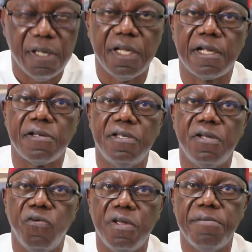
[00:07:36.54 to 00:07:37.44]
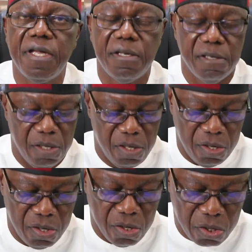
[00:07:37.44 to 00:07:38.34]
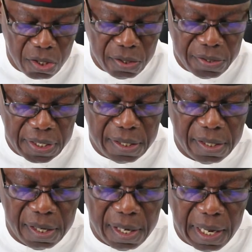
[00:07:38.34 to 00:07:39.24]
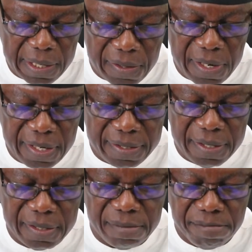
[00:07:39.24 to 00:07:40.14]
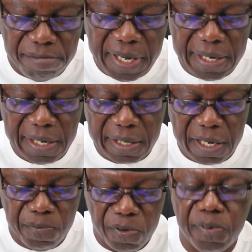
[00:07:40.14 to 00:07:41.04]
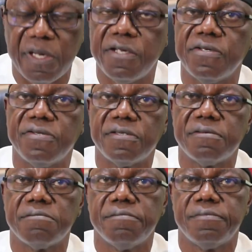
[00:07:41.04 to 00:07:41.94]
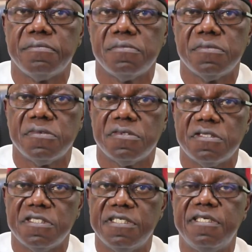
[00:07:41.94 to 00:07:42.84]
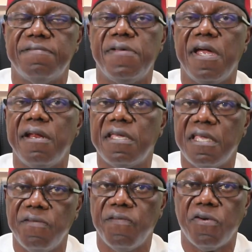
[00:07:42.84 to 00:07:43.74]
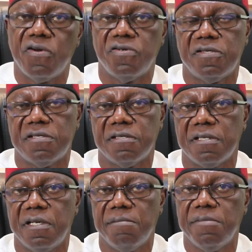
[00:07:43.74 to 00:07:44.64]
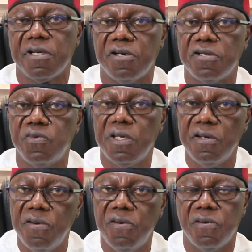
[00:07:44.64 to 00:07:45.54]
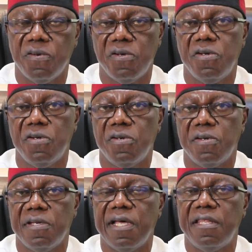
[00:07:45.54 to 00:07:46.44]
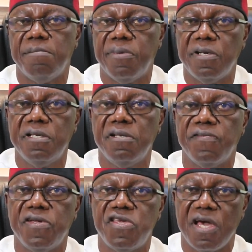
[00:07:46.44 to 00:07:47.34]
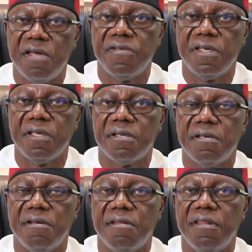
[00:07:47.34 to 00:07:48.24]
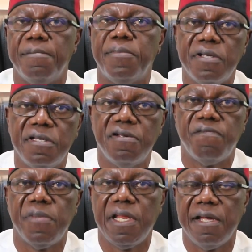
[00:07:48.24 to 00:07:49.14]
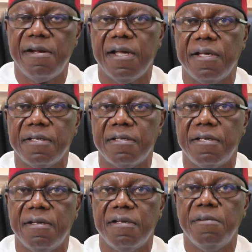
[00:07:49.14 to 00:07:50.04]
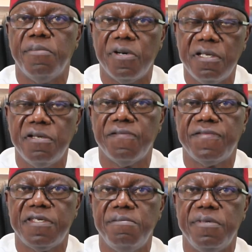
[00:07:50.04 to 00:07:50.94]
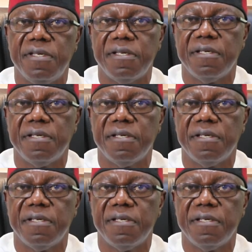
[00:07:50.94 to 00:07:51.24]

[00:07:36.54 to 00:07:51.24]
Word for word: including women, children, adolescents, men, and key populations. This is very key for us because we know that the burden of HIV, the burden of malaria, the burden of TB,